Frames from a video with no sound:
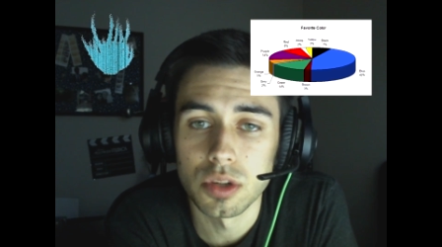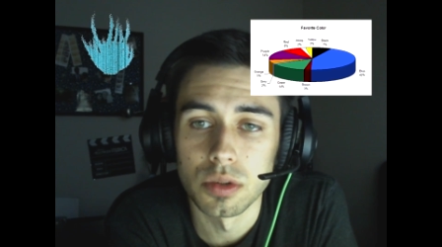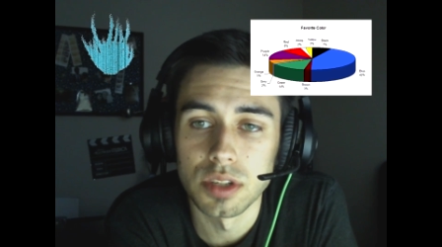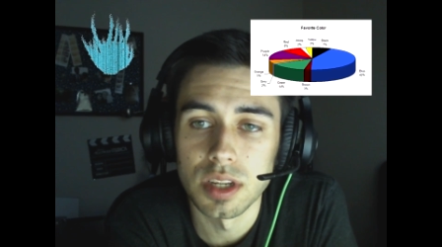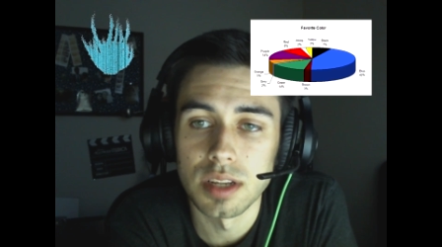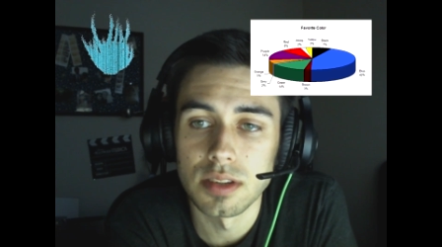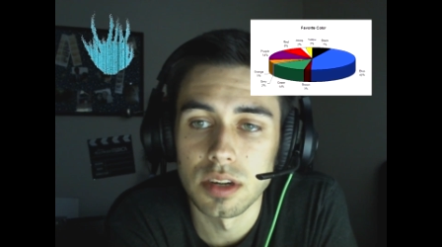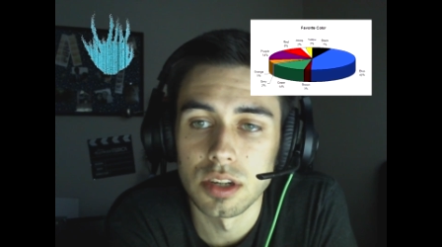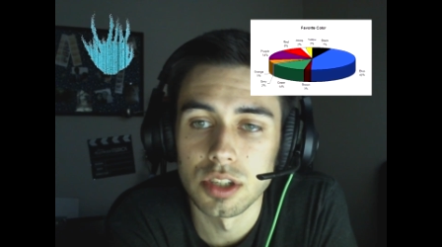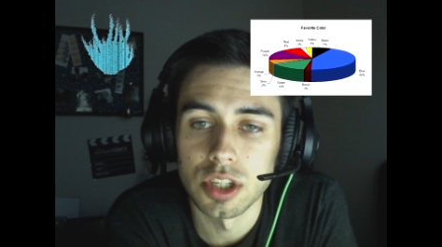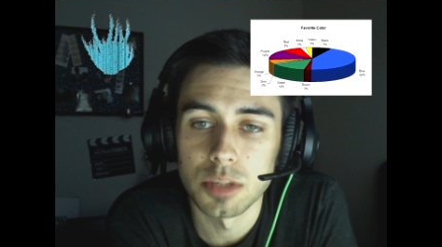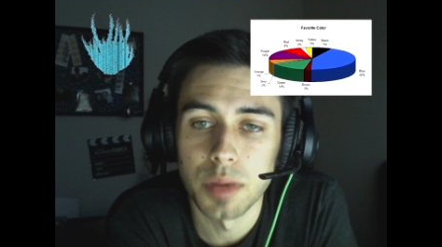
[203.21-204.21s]
So it's easy
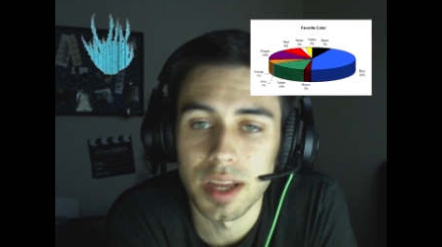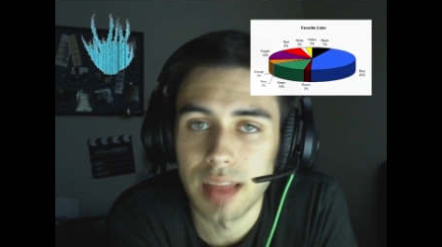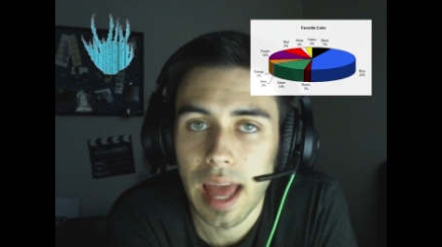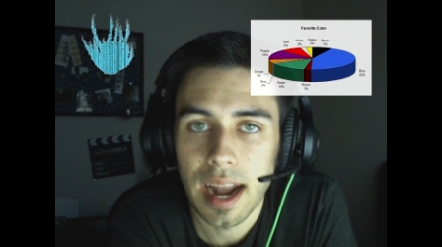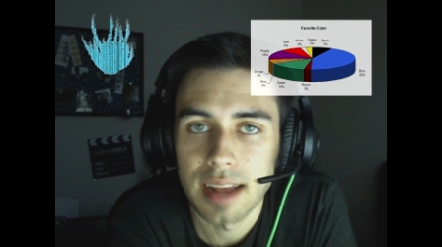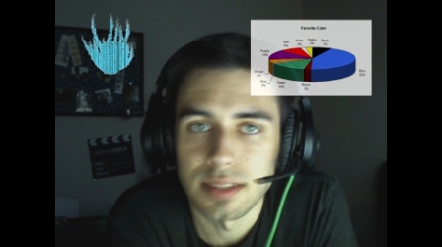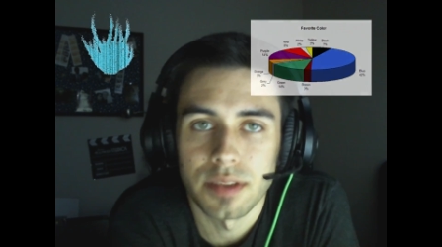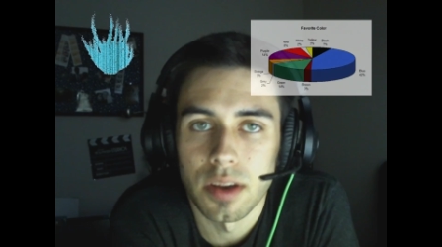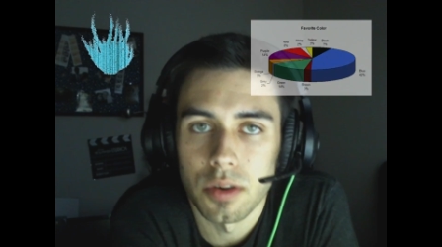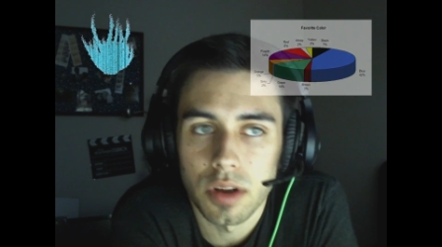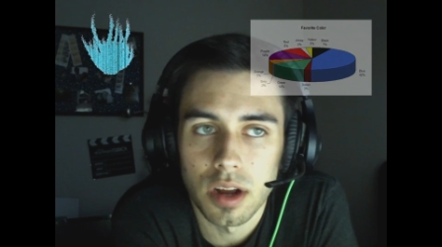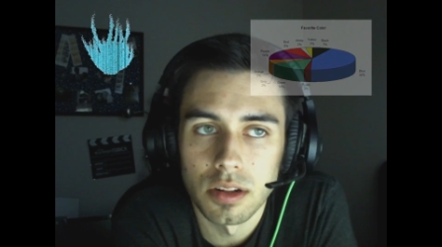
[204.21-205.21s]
to just pick that as a
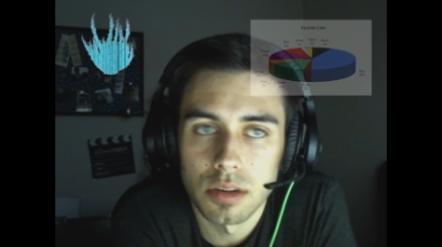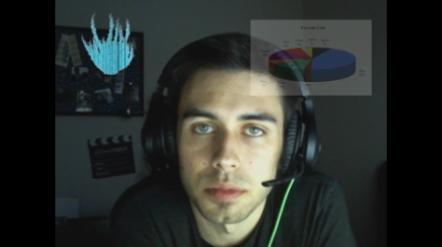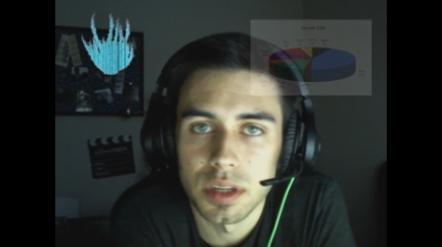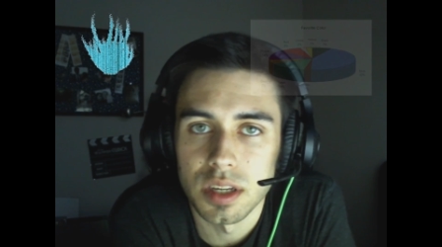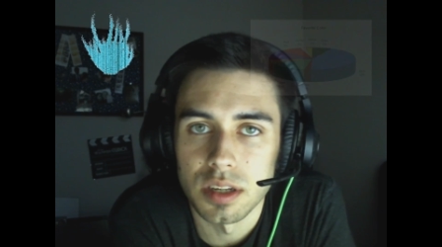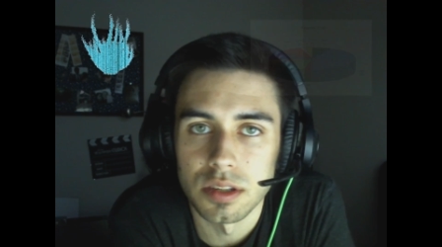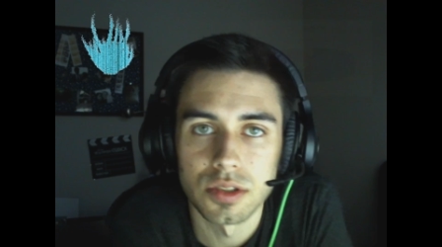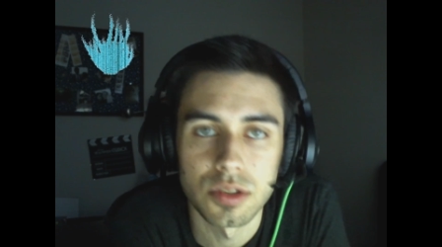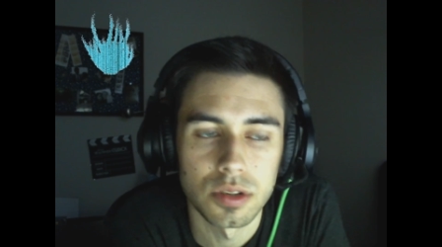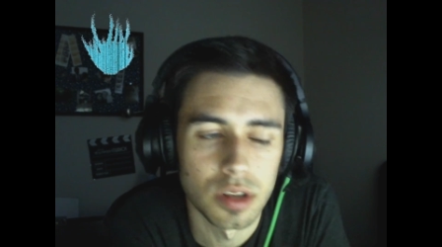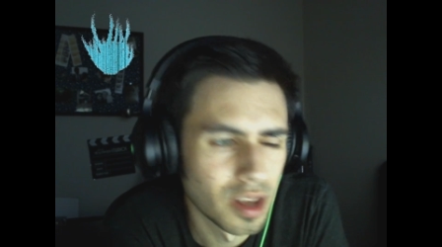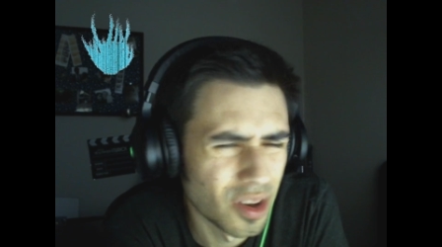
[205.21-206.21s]
favorite color
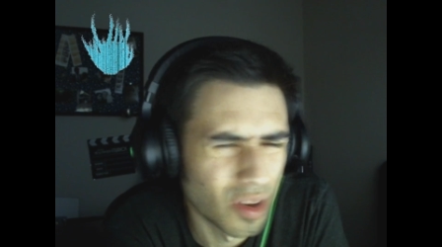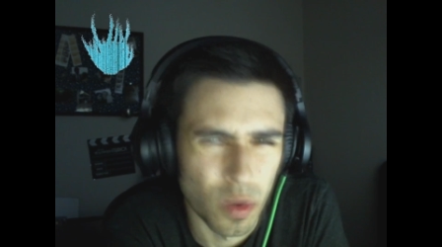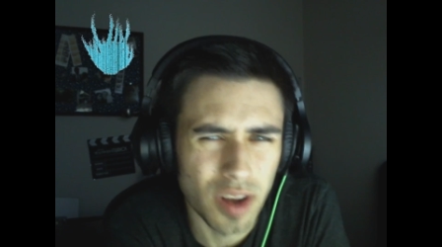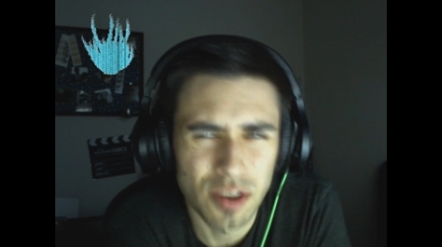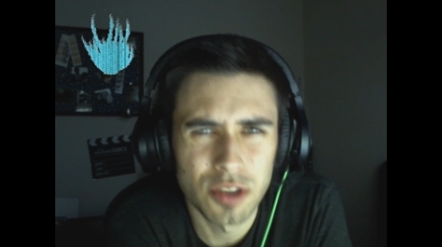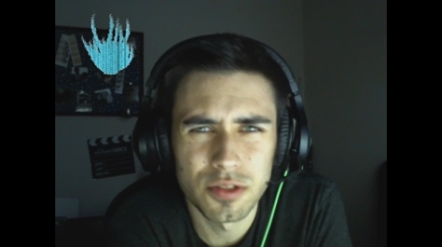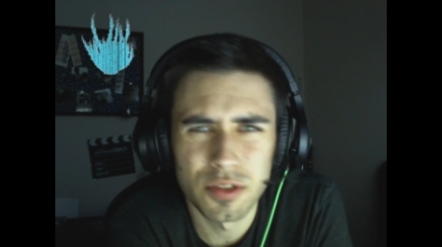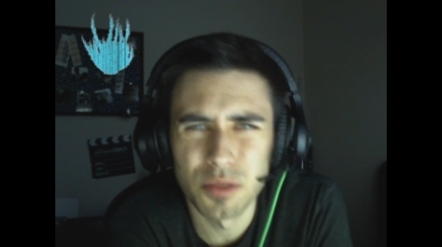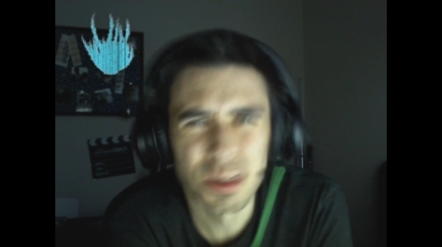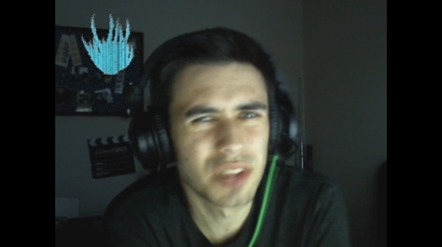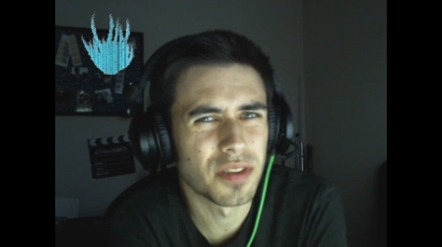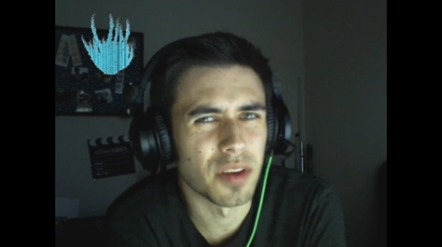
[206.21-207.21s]
because why on earth do
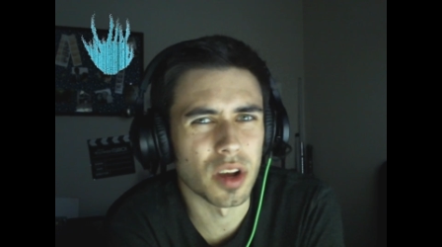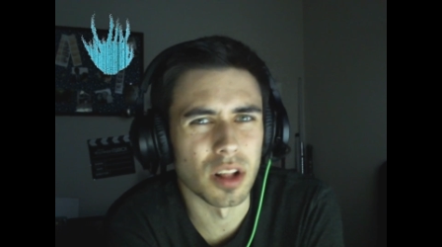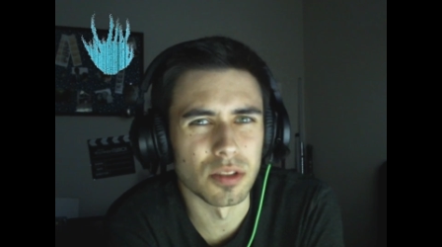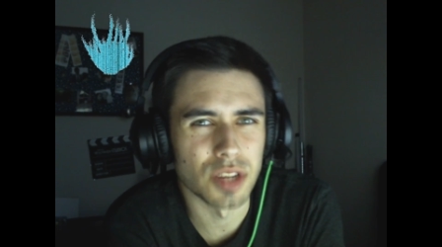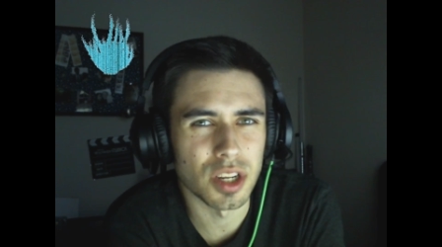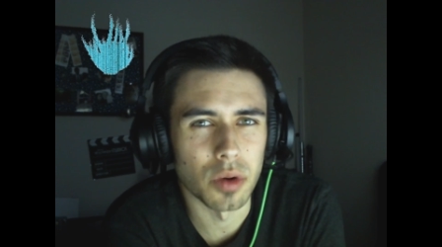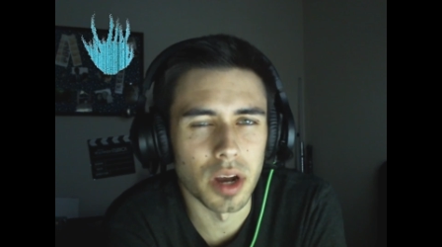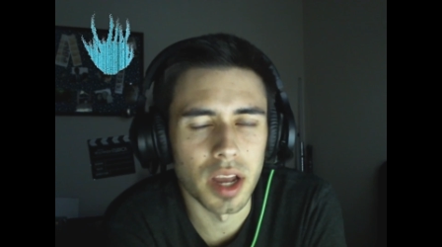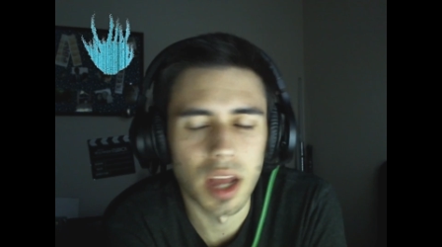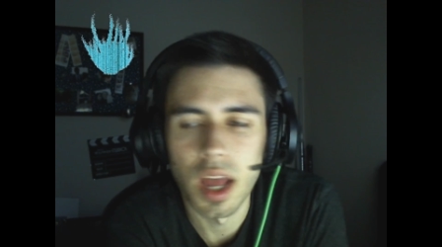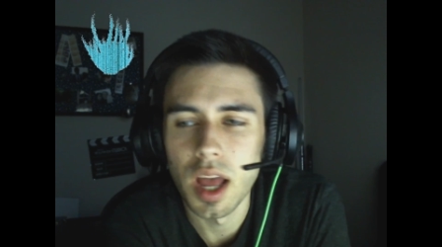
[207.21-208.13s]
you need favorite colors anyway?